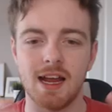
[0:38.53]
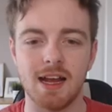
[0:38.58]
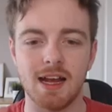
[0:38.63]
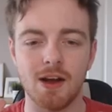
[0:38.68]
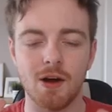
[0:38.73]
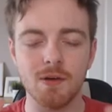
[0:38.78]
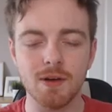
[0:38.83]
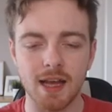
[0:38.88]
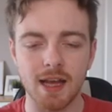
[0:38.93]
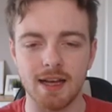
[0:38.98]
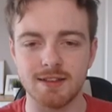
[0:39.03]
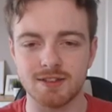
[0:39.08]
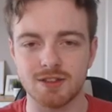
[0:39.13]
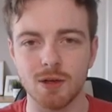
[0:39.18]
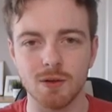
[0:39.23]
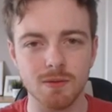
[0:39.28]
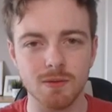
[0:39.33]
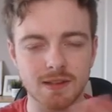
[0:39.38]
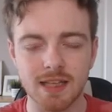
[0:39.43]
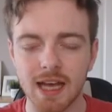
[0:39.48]
Uh, okay,
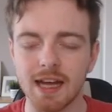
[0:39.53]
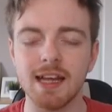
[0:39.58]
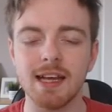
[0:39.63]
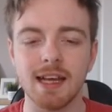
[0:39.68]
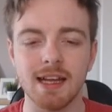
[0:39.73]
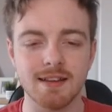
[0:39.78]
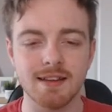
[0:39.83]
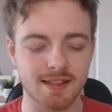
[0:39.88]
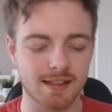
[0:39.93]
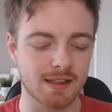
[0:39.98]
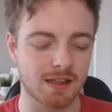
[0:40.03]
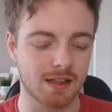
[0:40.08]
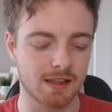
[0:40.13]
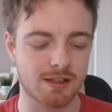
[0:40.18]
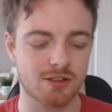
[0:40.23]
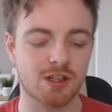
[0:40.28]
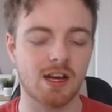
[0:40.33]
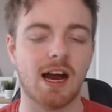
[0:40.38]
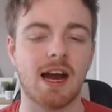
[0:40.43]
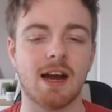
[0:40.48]
so getting into the
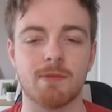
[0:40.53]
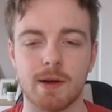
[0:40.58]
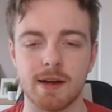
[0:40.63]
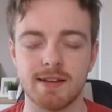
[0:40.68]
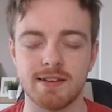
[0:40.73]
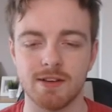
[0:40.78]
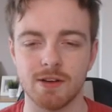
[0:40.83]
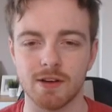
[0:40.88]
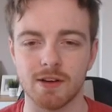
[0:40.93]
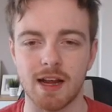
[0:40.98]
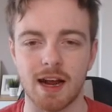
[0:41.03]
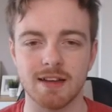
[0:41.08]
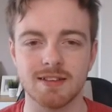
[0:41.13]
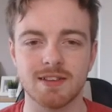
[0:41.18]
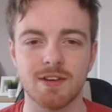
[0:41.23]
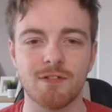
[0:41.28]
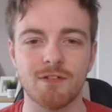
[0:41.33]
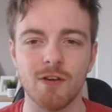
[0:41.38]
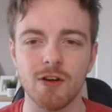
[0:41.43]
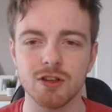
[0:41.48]
glitch guy right here,
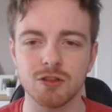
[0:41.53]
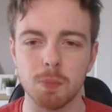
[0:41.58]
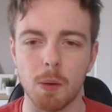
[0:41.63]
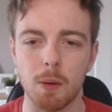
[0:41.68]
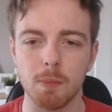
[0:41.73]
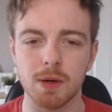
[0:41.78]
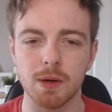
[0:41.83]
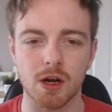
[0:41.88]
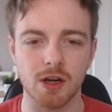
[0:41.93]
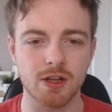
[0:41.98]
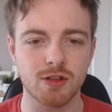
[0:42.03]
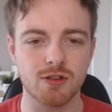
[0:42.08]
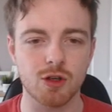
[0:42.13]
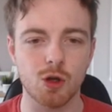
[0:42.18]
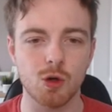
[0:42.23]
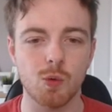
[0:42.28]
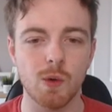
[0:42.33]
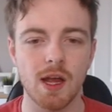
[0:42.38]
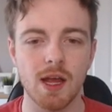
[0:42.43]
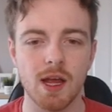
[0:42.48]
guys, the first one we're gonna
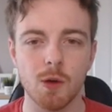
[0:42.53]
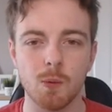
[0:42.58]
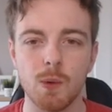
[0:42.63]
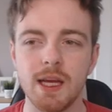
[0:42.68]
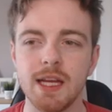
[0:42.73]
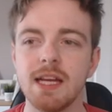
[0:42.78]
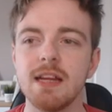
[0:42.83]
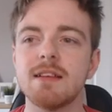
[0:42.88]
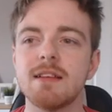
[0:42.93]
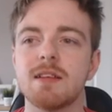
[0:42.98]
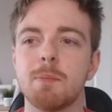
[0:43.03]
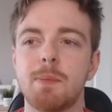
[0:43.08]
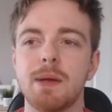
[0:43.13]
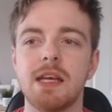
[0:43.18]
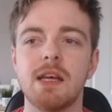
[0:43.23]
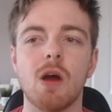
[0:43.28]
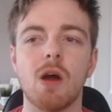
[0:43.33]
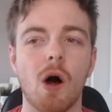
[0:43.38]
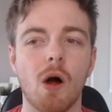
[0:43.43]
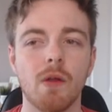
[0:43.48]
do, we need to
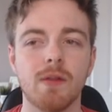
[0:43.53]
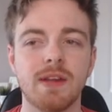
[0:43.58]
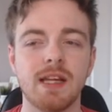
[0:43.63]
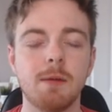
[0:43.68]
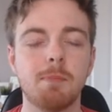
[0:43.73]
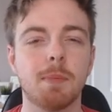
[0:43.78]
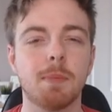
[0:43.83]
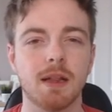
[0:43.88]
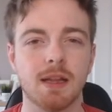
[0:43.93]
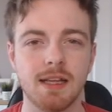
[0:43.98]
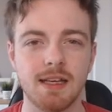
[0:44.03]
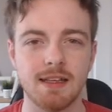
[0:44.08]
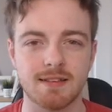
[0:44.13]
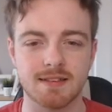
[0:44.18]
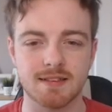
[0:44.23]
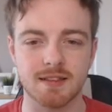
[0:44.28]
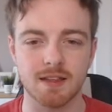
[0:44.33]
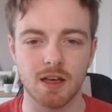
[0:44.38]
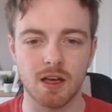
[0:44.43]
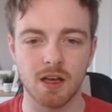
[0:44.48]
be on the
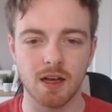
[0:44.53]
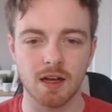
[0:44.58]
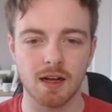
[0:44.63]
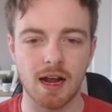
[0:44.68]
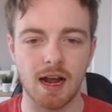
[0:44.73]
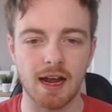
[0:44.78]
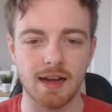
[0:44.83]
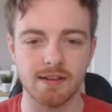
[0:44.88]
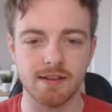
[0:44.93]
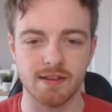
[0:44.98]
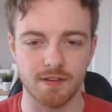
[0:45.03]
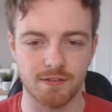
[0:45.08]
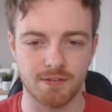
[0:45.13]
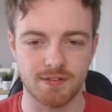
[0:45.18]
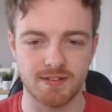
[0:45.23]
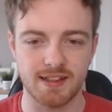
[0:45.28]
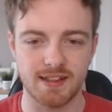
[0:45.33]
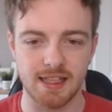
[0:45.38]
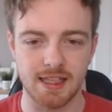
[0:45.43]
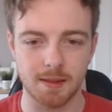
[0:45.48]
police kind
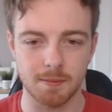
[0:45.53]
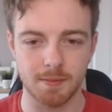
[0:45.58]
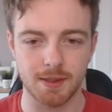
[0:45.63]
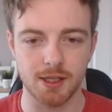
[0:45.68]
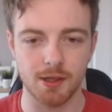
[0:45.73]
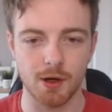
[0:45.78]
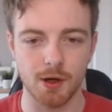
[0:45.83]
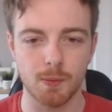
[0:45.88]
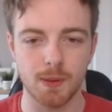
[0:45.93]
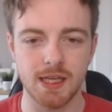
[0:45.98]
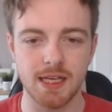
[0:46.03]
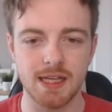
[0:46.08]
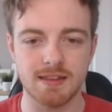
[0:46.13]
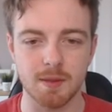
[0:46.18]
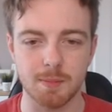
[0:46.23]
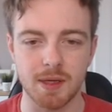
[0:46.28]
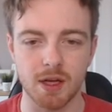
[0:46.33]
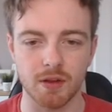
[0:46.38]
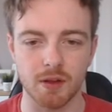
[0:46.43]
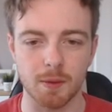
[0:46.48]
of team, you know, we need
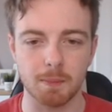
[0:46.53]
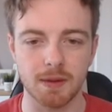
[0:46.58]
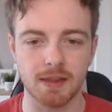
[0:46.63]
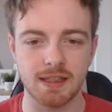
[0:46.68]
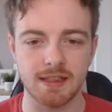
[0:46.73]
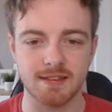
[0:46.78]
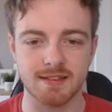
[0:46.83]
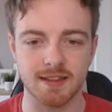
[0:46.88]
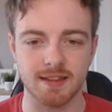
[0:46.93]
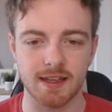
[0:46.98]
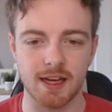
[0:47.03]
to be on the police.